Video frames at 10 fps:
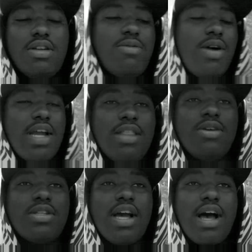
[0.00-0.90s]
Why not
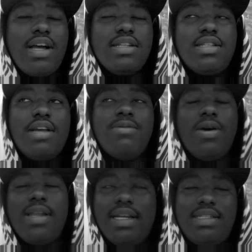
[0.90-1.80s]
those guys? Even though
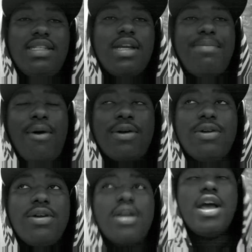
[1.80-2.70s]
I like CJ Parker,